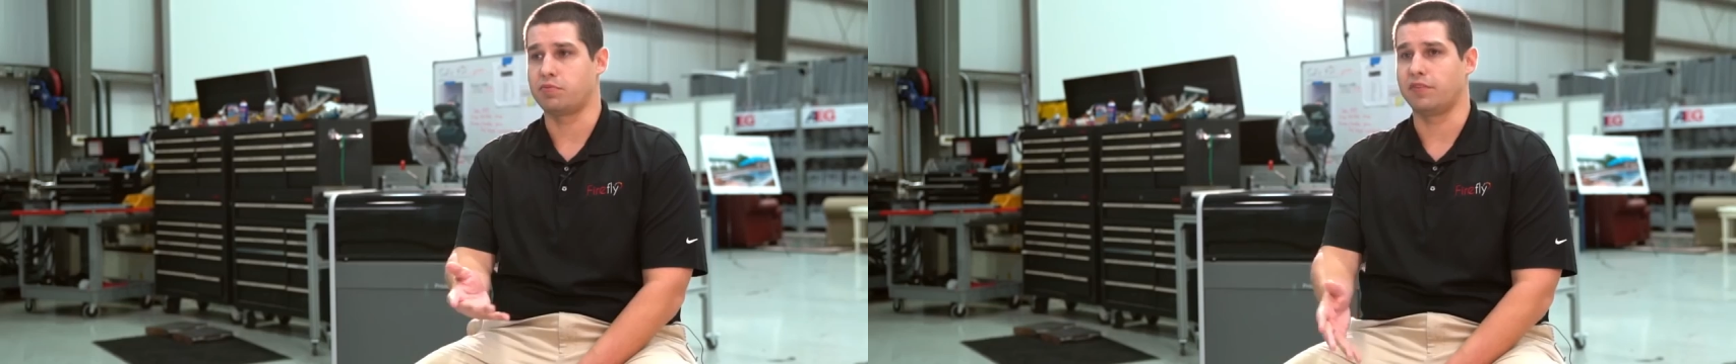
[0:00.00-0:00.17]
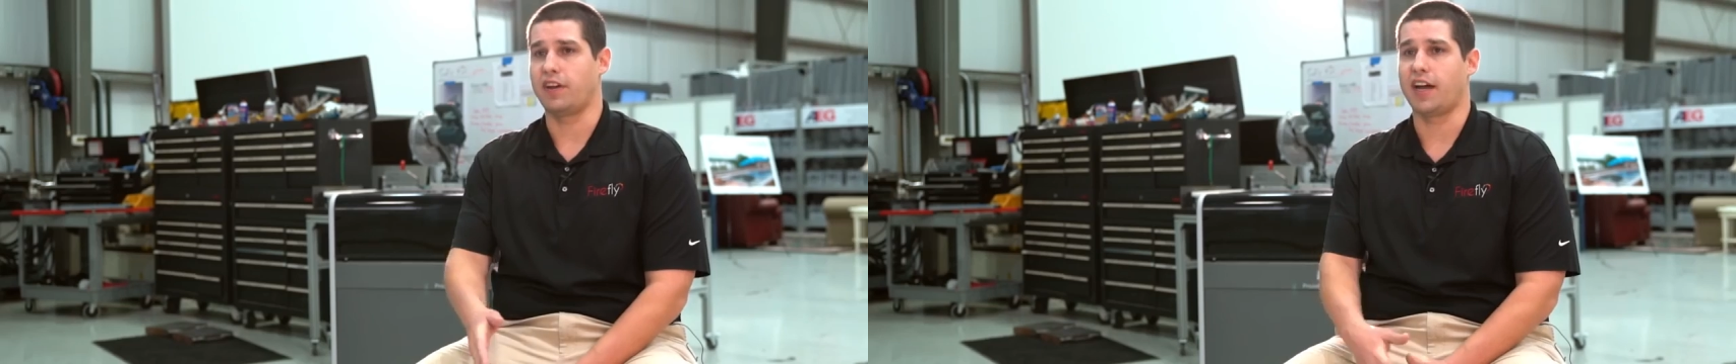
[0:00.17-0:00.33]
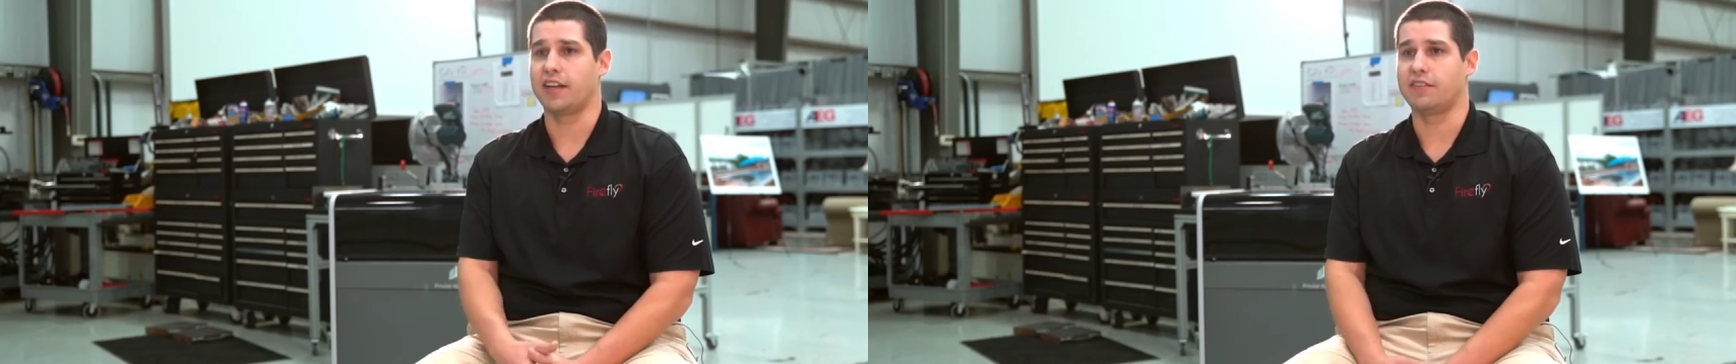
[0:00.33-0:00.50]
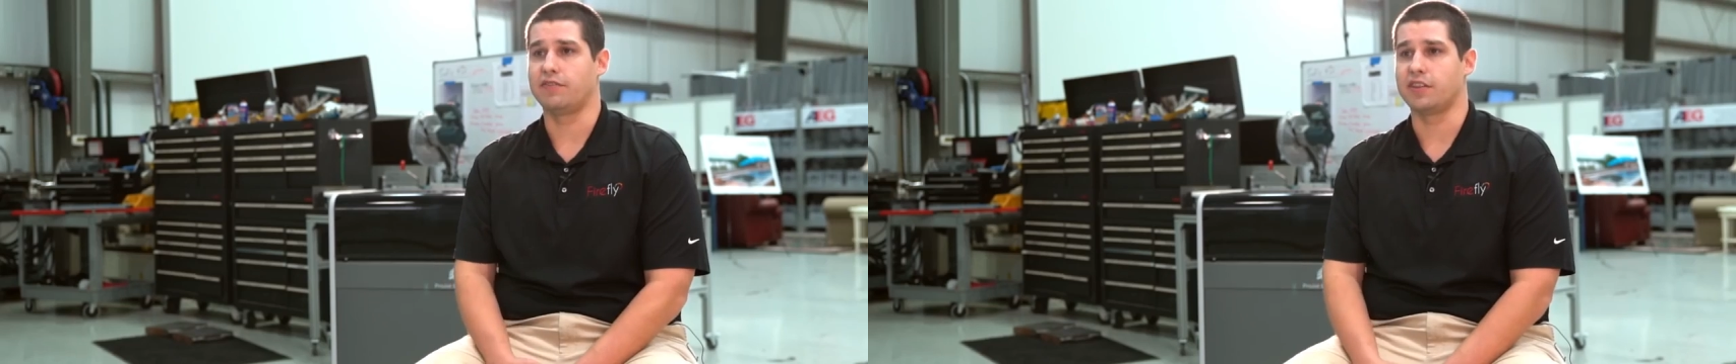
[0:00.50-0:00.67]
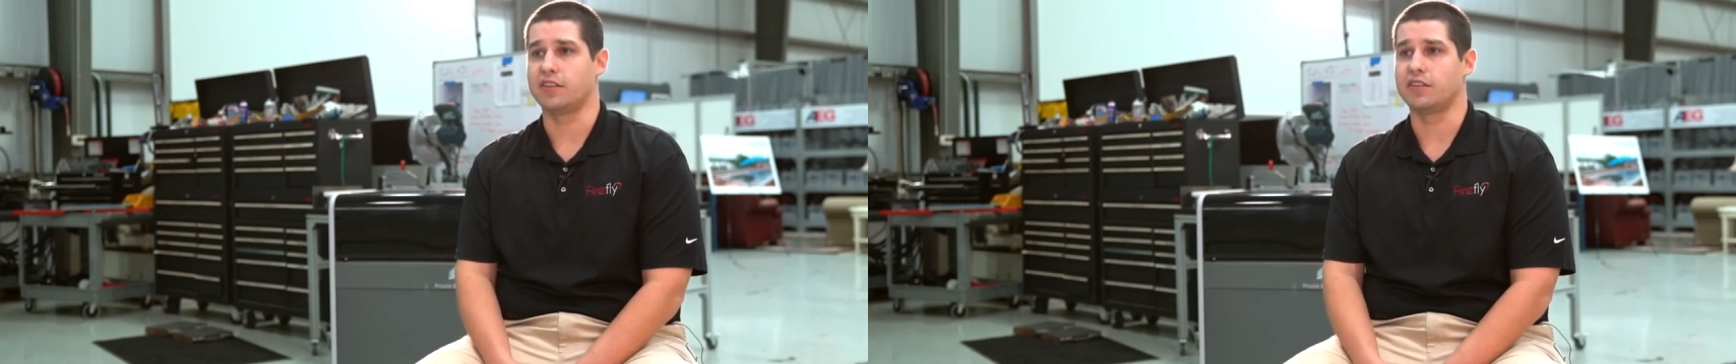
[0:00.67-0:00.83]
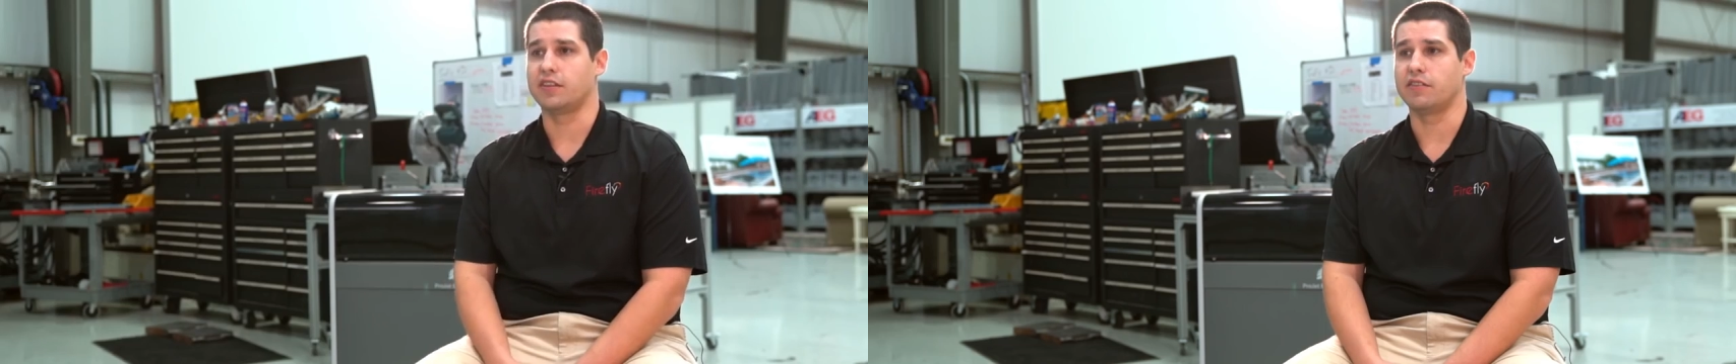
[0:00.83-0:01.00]
provided
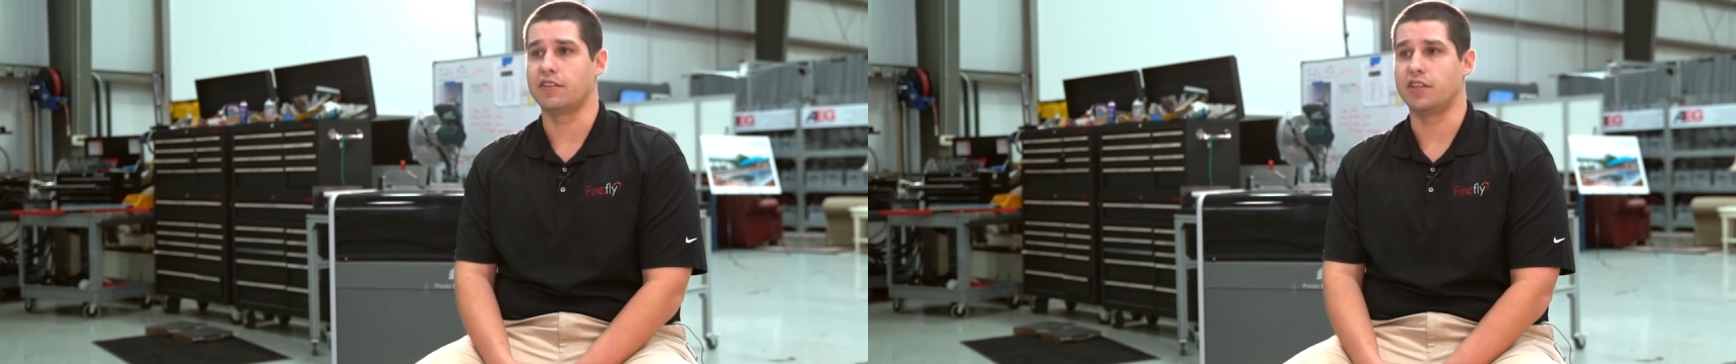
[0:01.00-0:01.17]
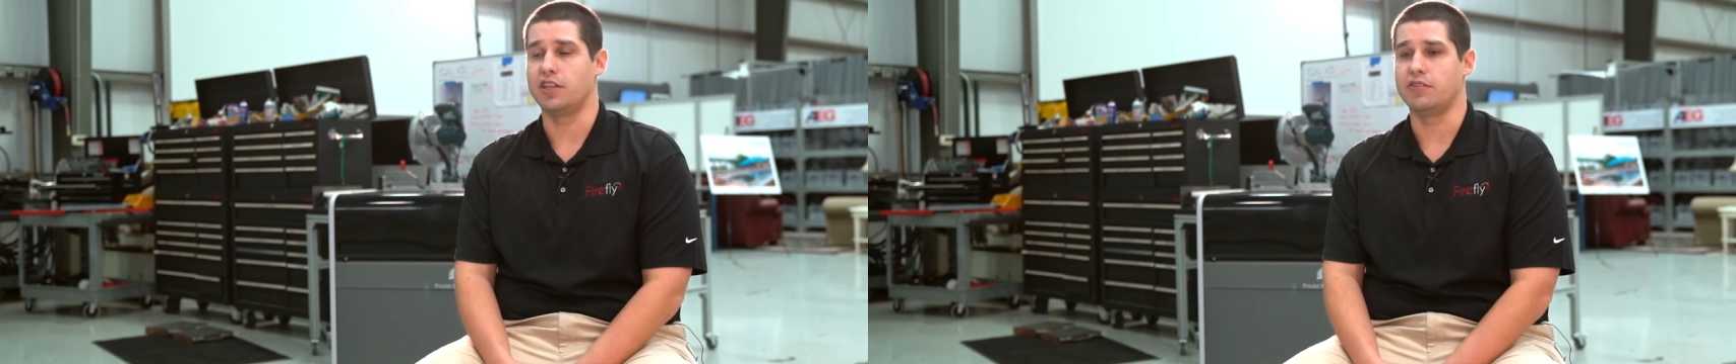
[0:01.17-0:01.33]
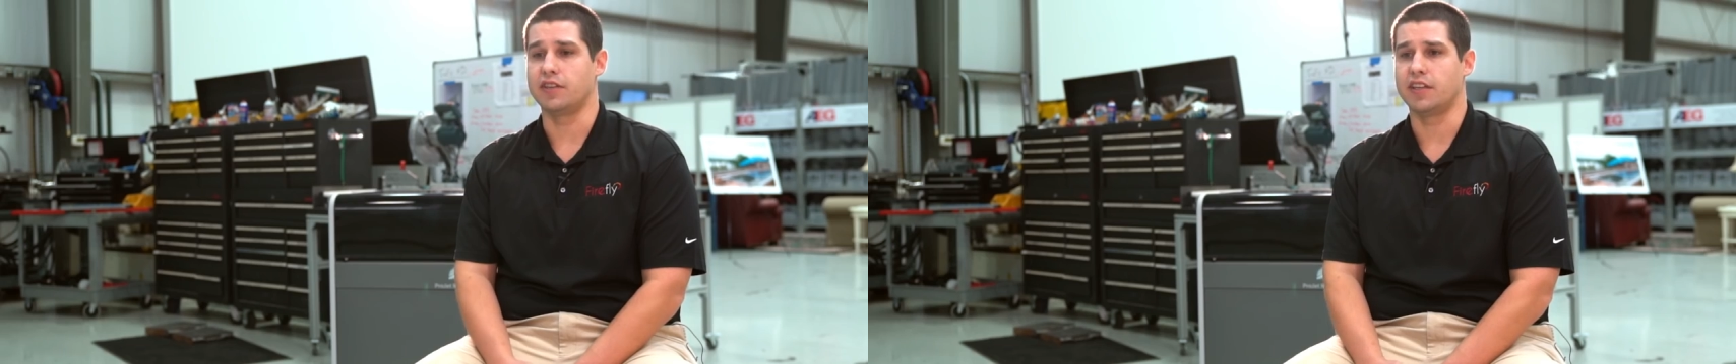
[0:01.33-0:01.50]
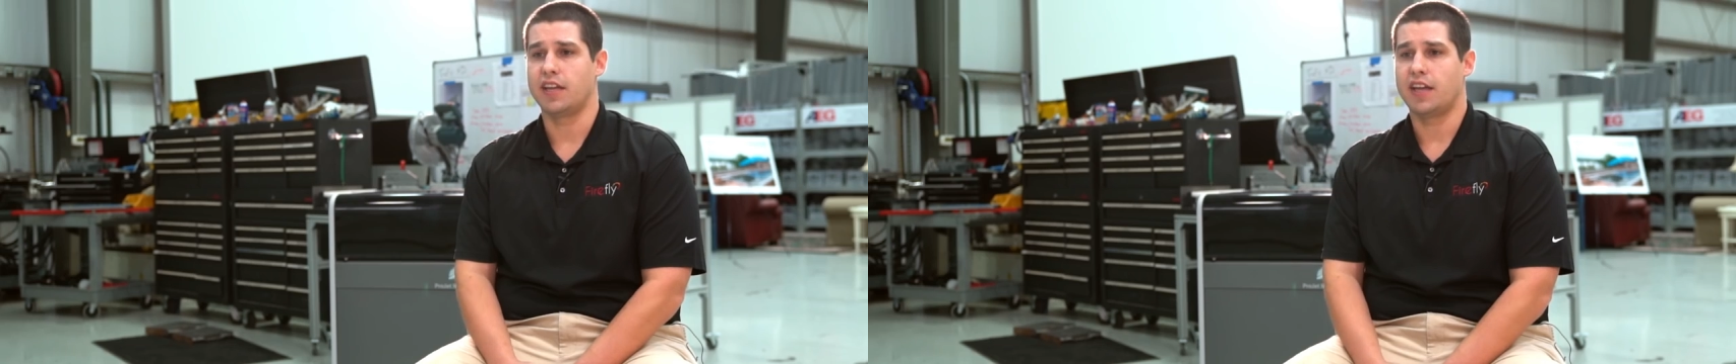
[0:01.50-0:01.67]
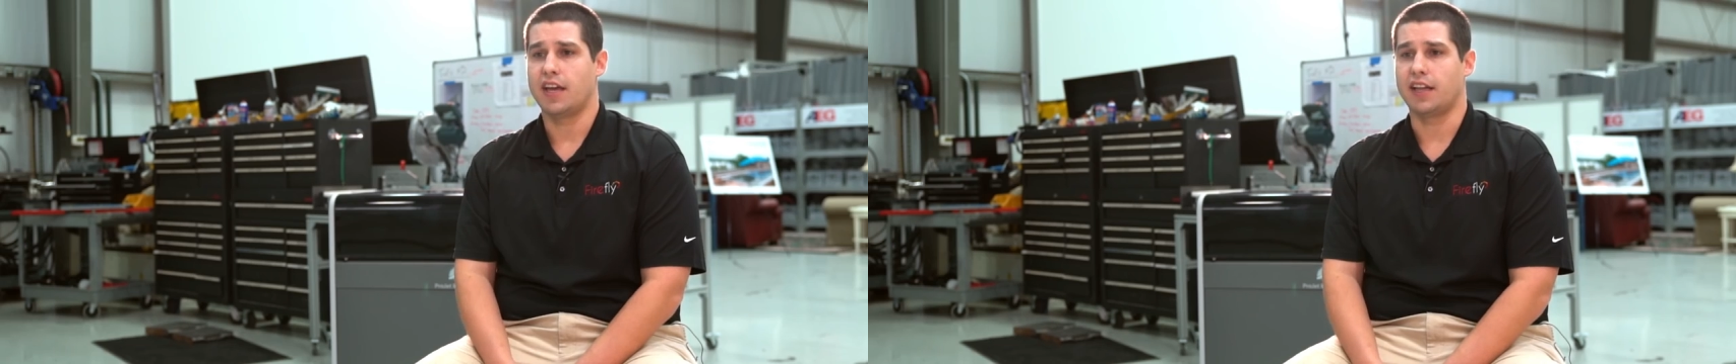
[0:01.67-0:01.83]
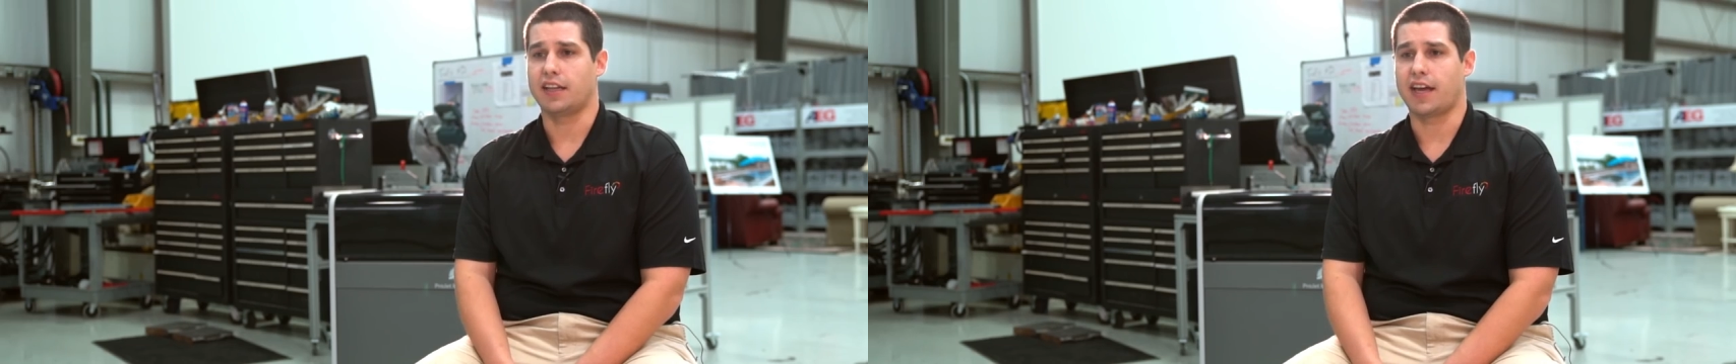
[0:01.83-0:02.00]
with the unit
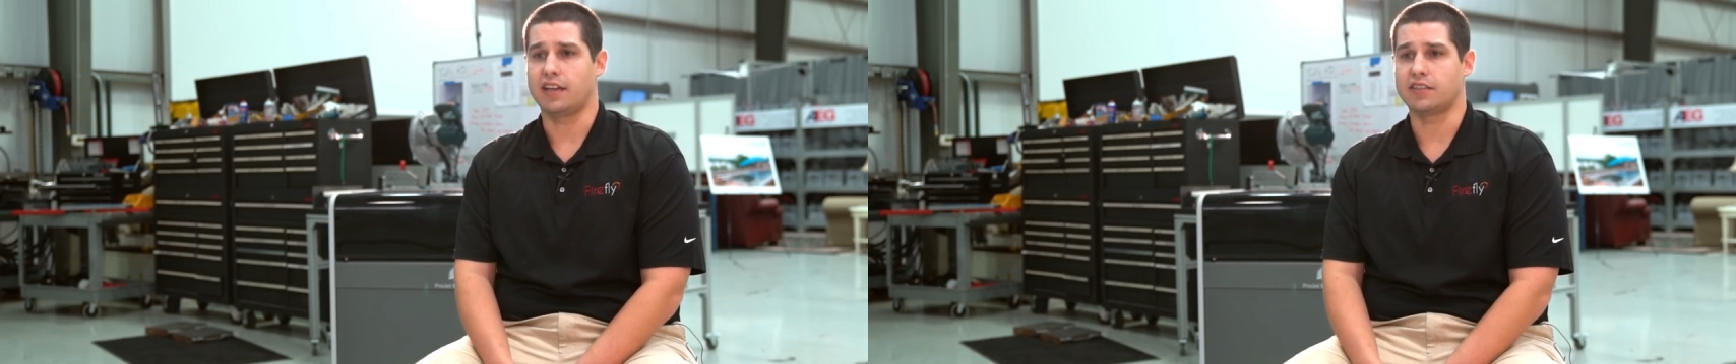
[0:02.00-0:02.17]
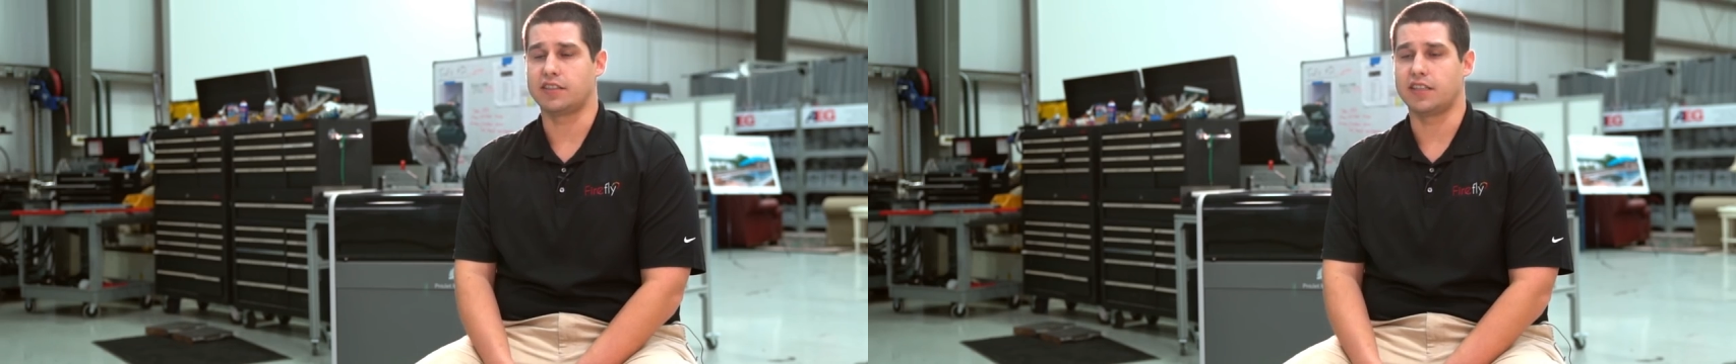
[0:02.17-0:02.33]
allows